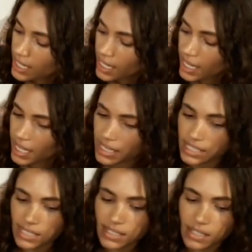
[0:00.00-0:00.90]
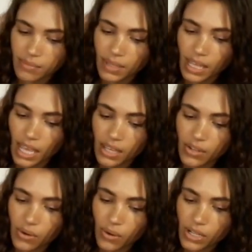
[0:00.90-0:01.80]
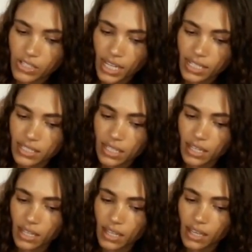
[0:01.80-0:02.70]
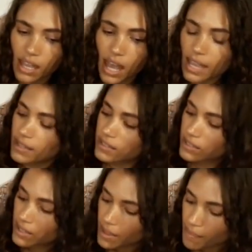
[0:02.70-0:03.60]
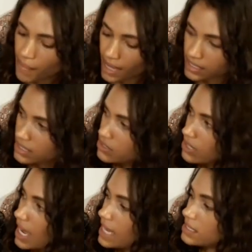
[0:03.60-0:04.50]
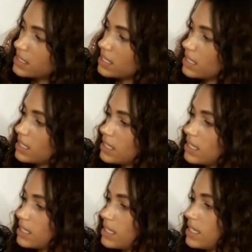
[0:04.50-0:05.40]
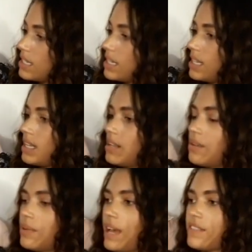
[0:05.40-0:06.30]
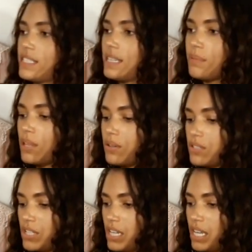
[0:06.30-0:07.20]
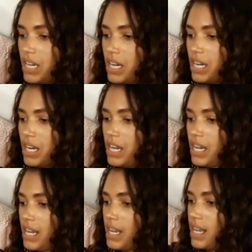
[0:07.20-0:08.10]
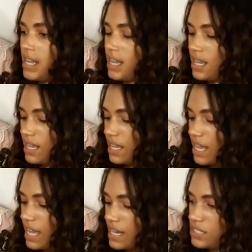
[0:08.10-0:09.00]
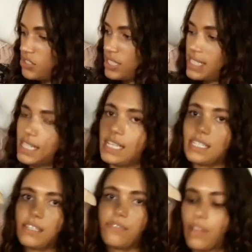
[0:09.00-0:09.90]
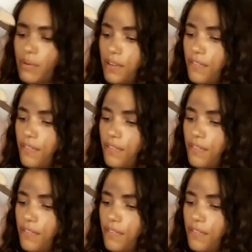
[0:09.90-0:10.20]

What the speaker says: And this is going to be a gorgeous cotton maxi dress. We have a zip closure here, and it's just an easy flowy